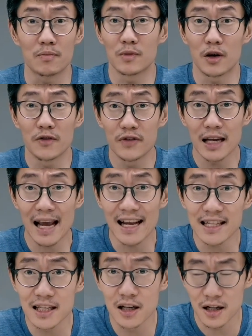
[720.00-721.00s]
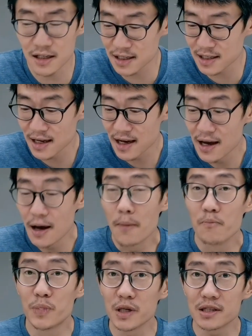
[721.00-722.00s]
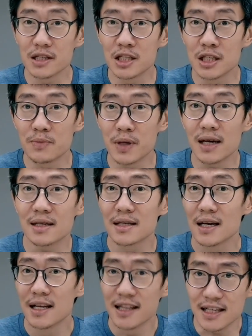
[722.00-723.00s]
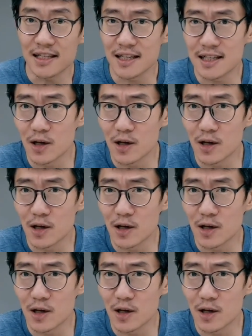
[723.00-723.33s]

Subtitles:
or even $80, built-in GPS. This is the